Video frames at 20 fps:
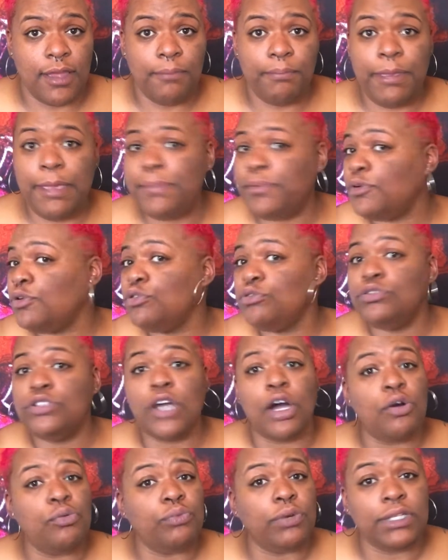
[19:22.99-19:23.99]
people who
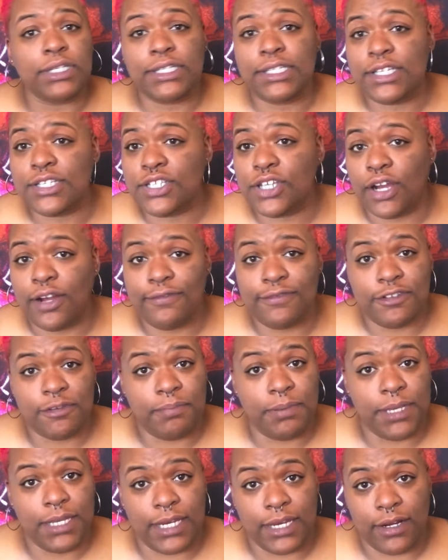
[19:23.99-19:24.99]
don't really deserve to
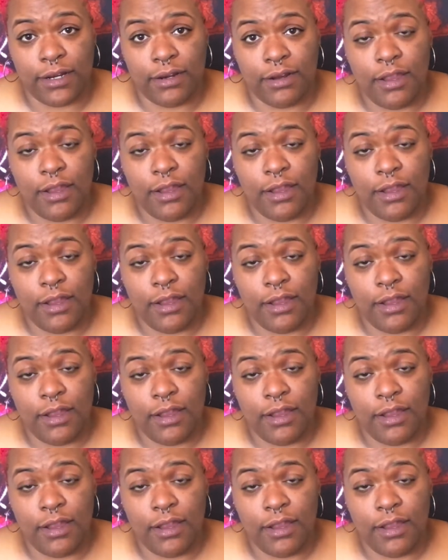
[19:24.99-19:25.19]
be there,